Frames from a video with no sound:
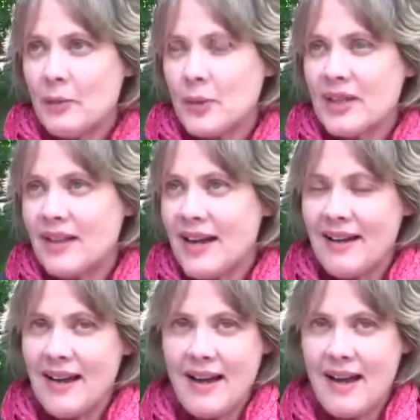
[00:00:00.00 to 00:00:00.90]
Well,
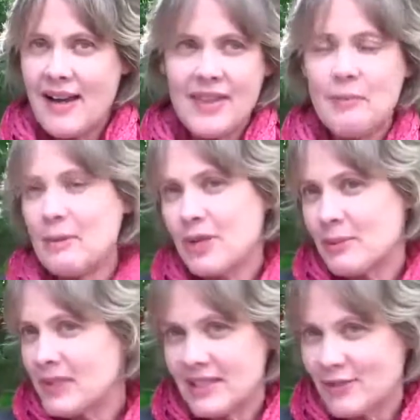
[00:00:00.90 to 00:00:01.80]
I think people
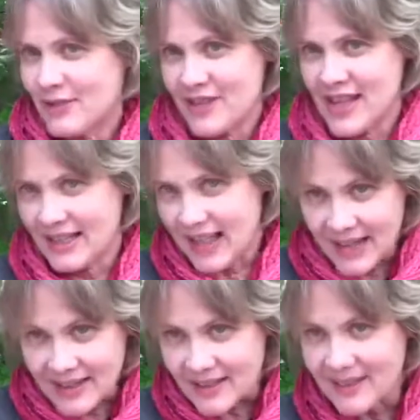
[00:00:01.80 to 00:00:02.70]
can believe whatever they
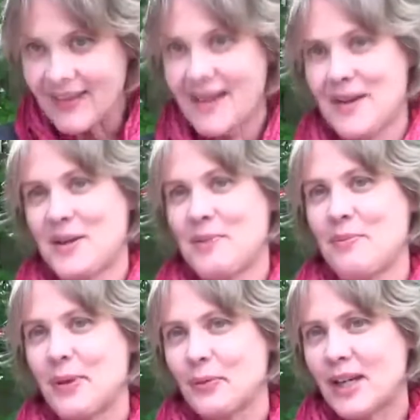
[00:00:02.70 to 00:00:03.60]
like,
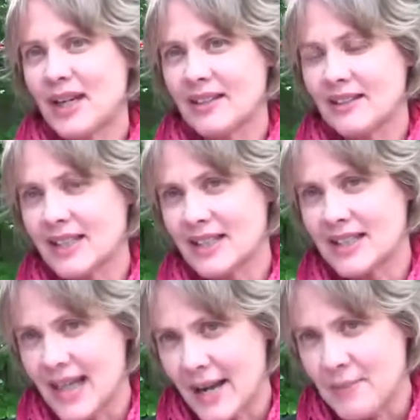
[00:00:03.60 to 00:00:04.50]
but we can look at the
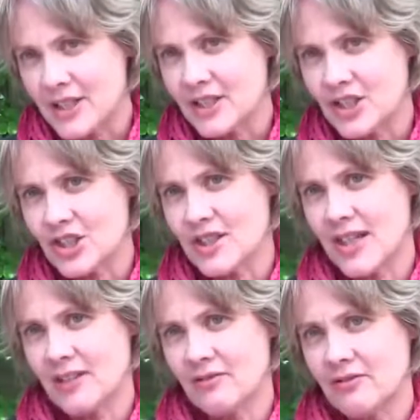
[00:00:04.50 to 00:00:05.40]
damage
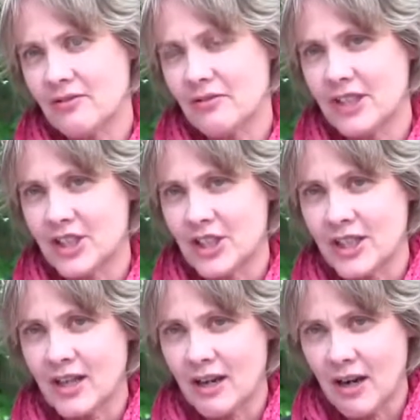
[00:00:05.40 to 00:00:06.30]
that
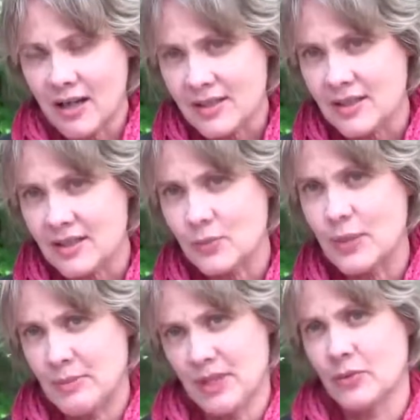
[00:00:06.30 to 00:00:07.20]
religion causes
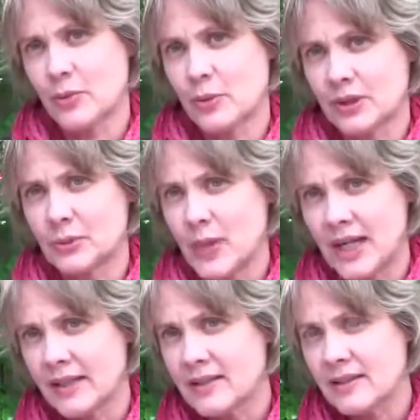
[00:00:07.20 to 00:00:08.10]
women
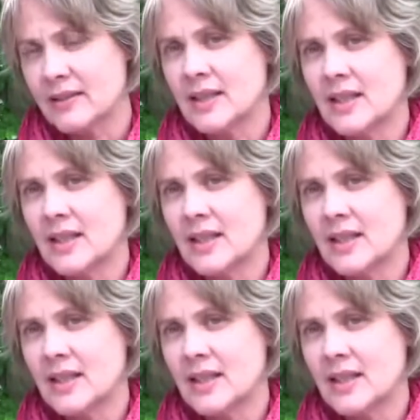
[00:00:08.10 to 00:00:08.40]
worldwide.